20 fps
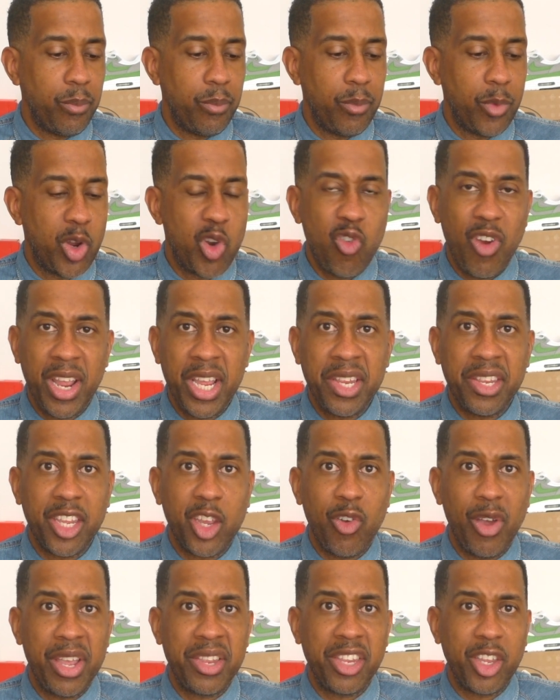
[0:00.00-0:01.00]
Crazy.
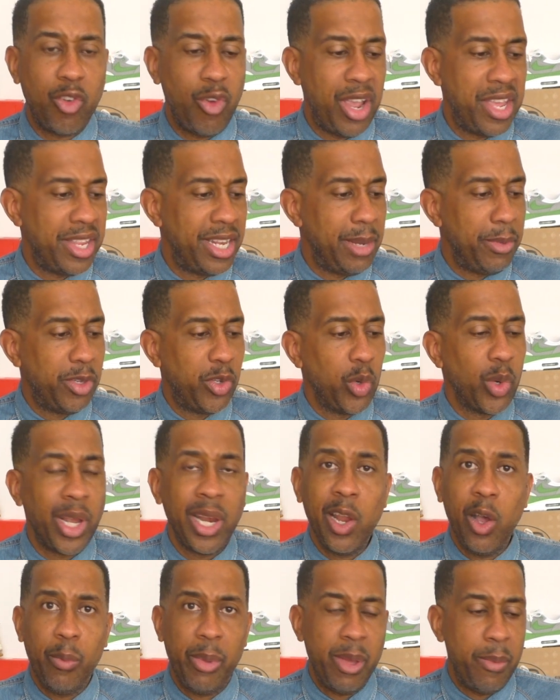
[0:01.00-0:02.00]
Let me talk a
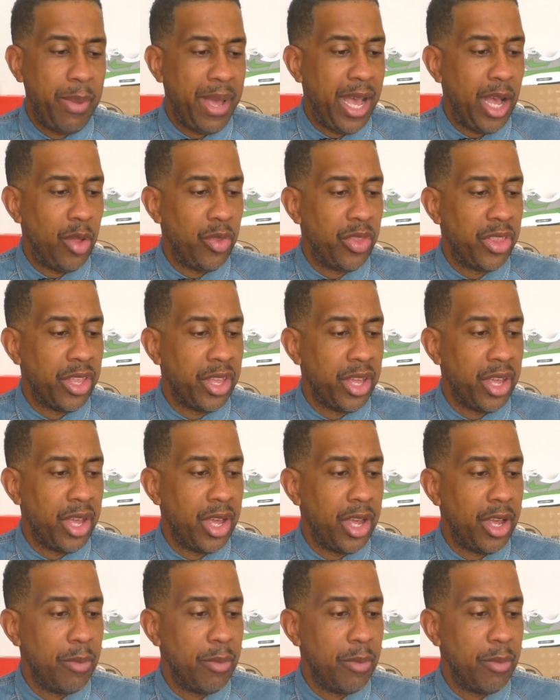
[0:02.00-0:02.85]
little bit about the